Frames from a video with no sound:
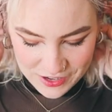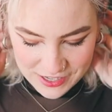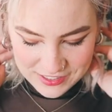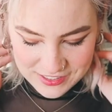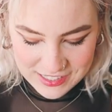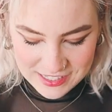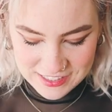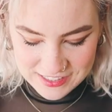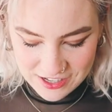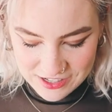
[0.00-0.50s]

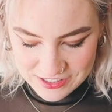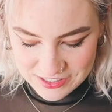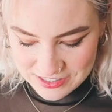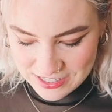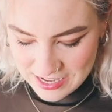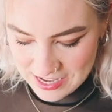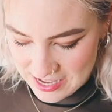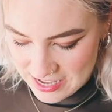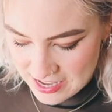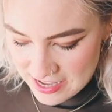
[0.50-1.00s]
first thing I
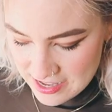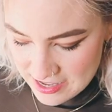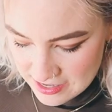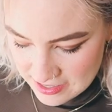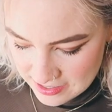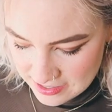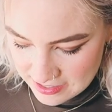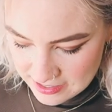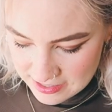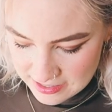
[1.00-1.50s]
see
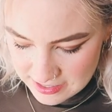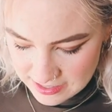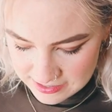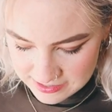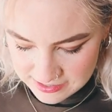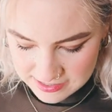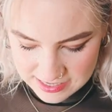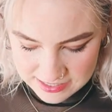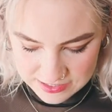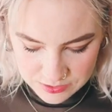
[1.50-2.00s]

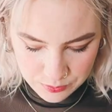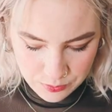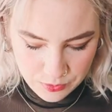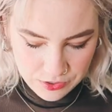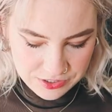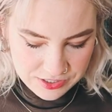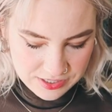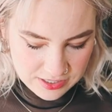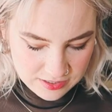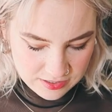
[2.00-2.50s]
is this
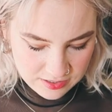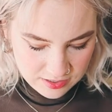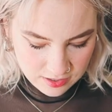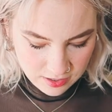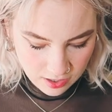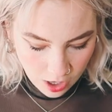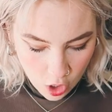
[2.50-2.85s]
wooden...